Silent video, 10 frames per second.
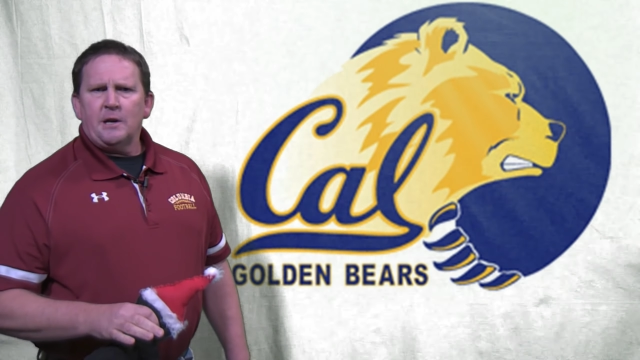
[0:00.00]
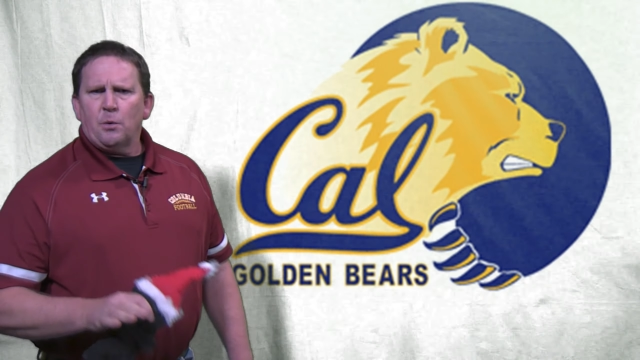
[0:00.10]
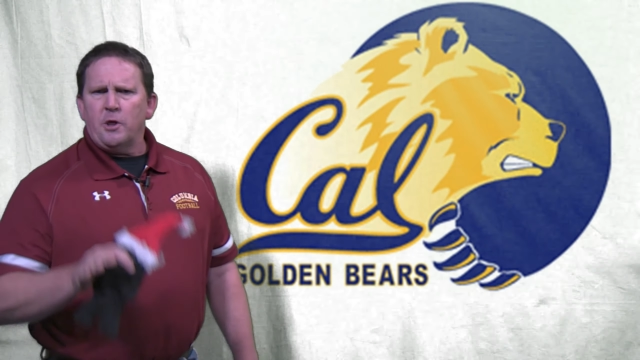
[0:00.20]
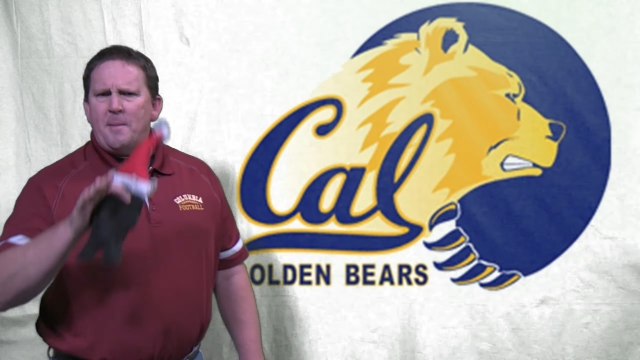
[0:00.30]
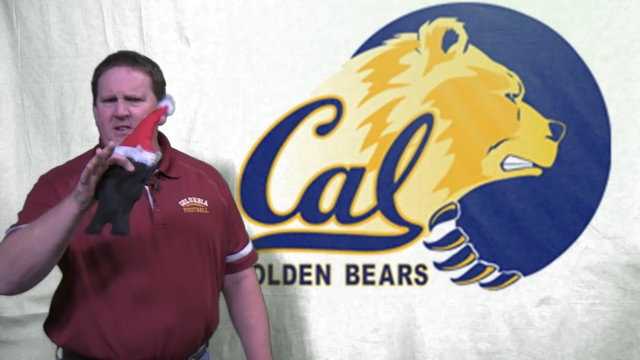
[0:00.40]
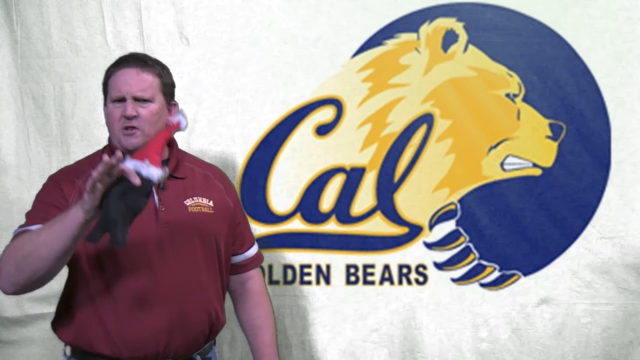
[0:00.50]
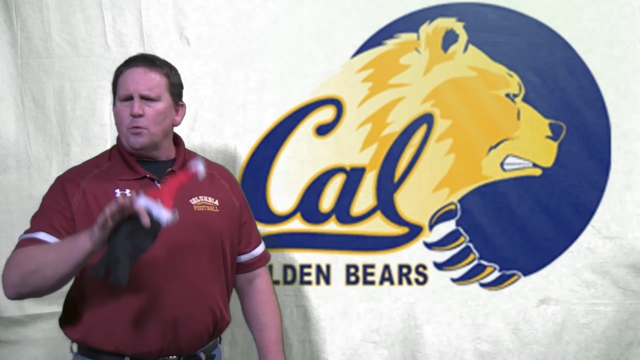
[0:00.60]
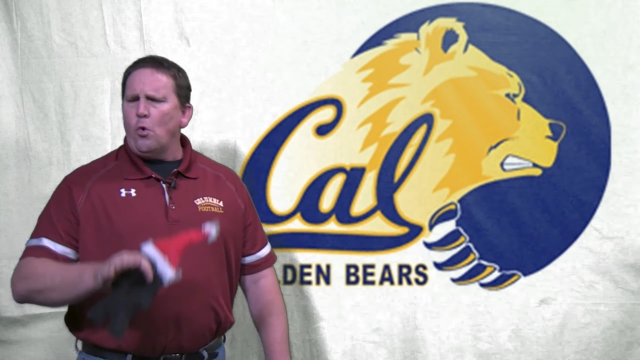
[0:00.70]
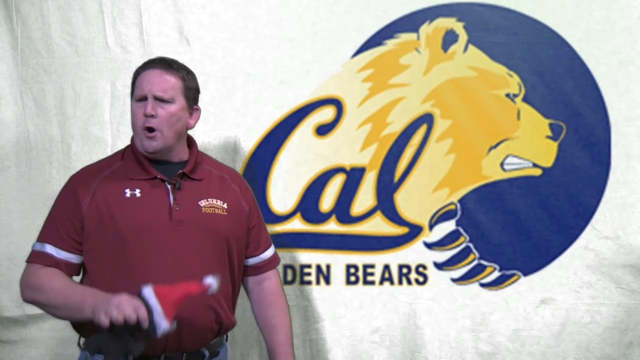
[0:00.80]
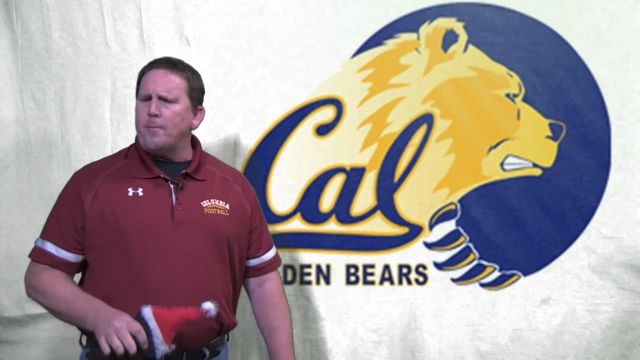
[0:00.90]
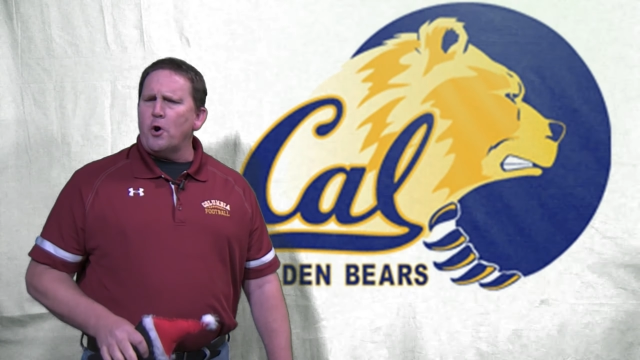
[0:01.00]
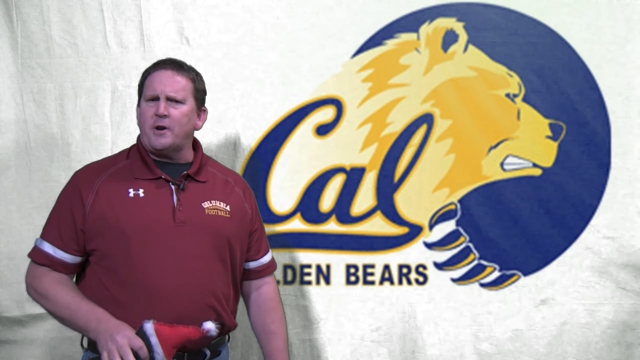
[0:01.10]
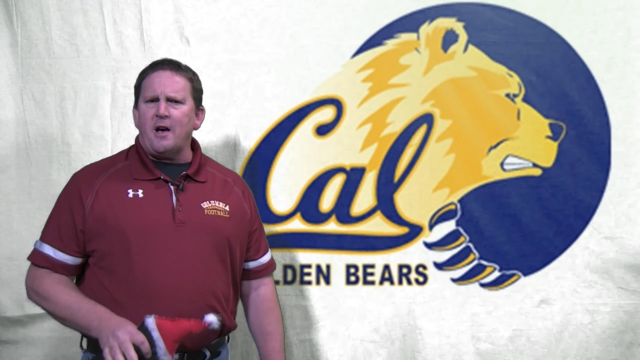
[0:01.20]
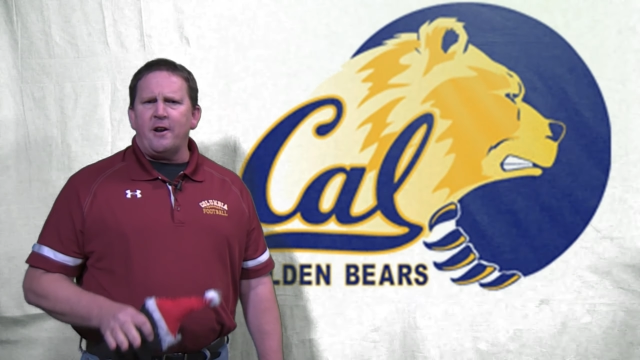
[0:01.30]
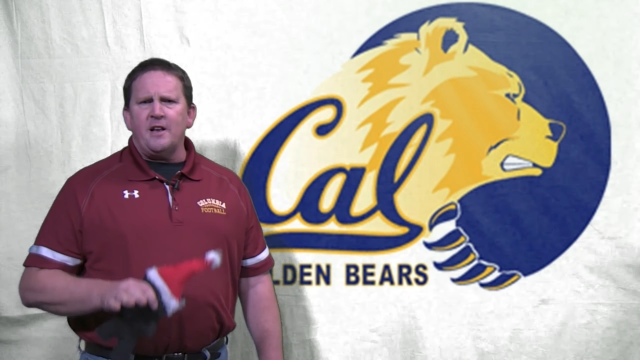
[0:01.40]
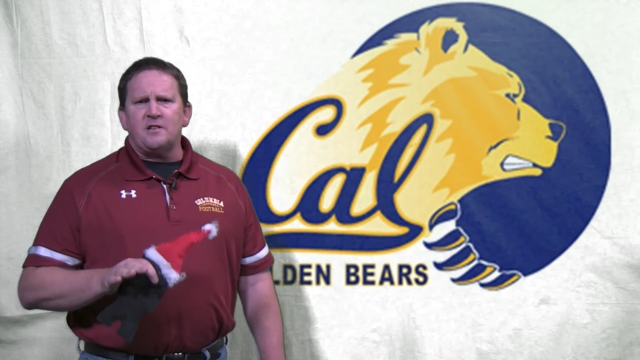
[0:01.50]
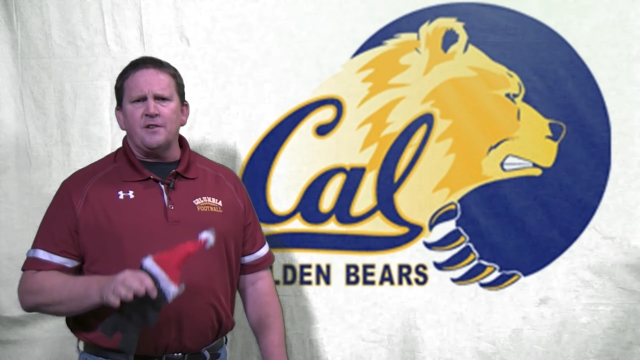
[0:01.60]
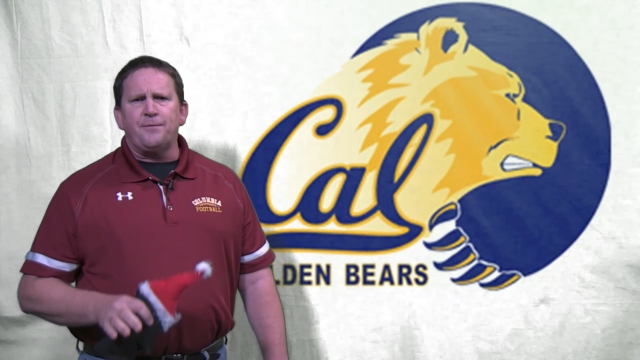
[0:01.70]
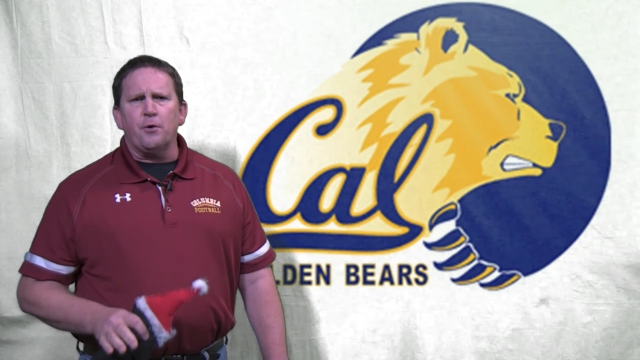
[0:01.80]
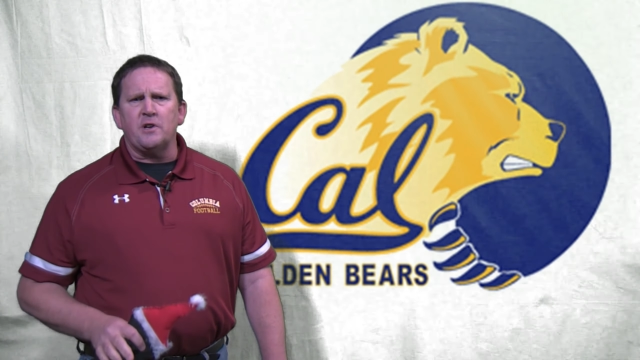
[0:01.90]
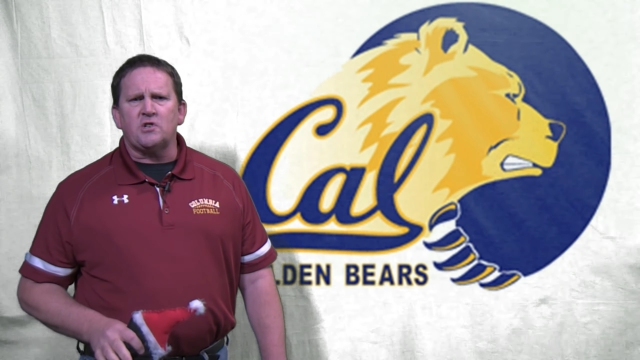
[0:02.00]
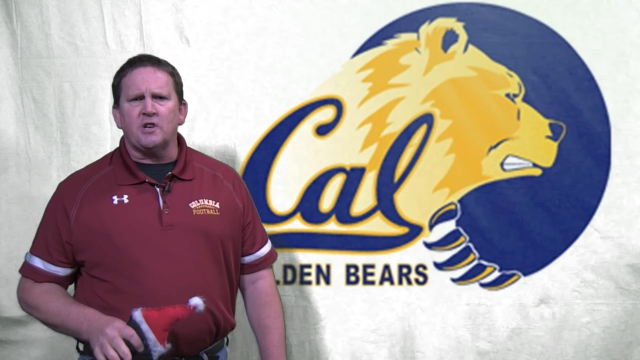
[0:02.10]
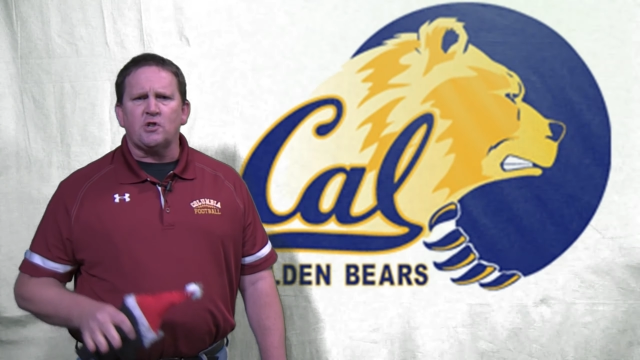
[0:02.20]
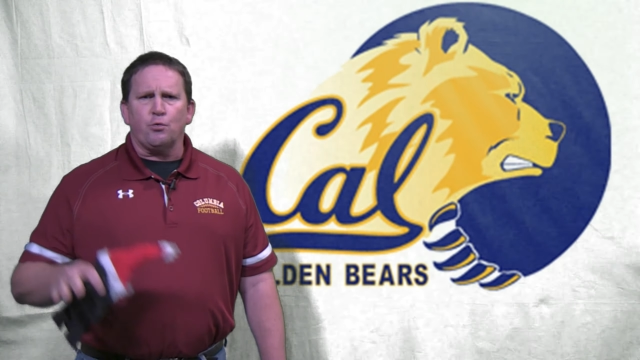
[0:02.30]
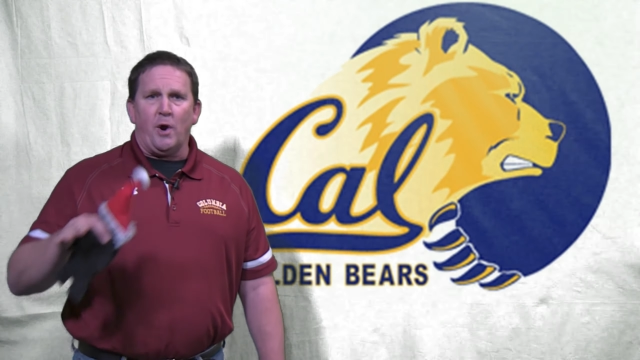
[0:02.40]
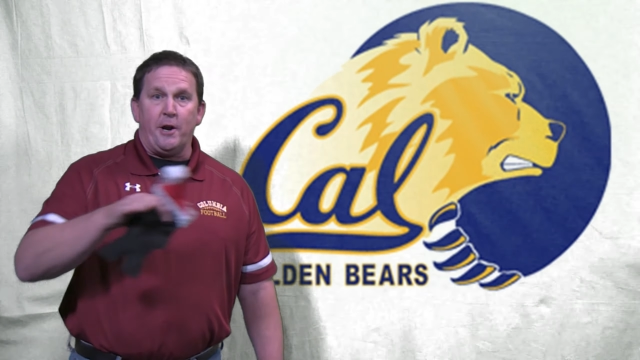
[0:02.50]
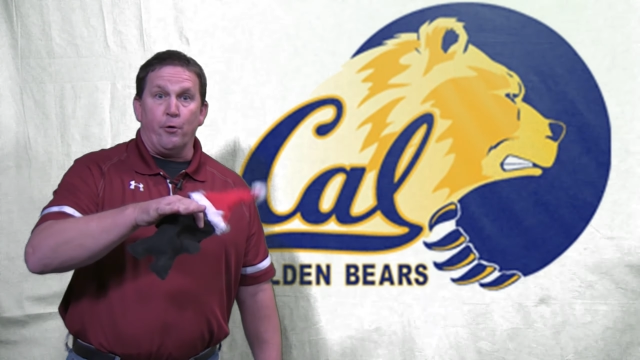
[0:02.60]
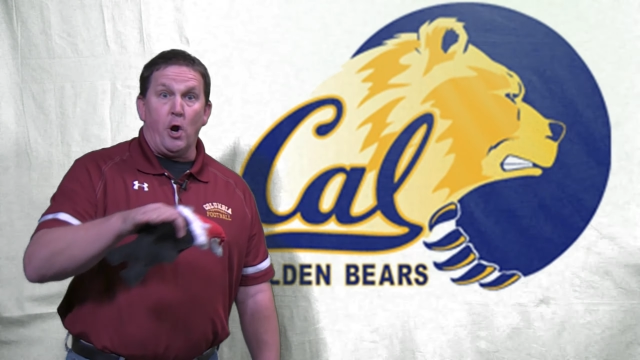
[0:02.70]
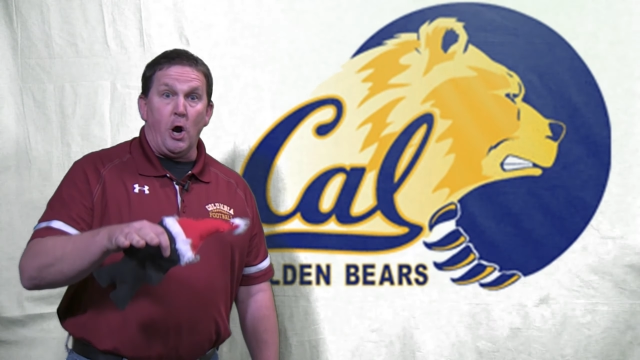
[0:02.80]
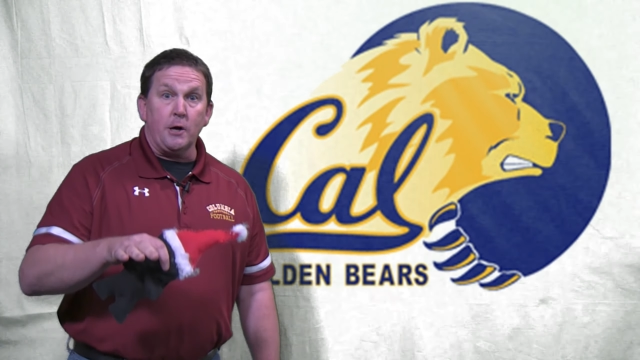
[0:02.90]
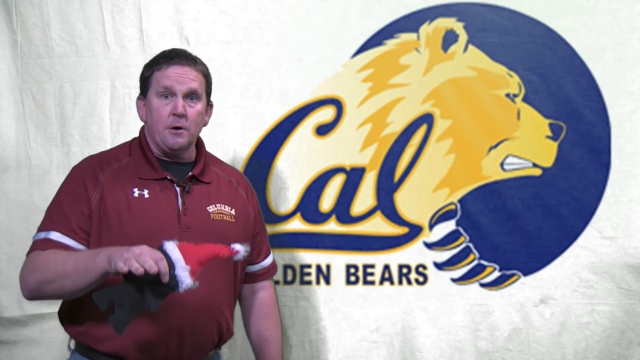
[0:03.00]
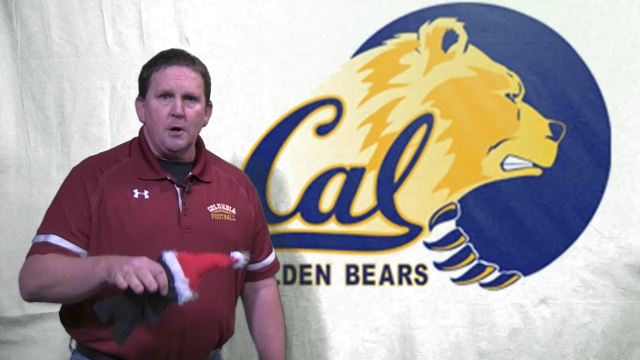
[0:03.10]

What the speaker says: When the Mexican War broke out in 1846, right or wrong,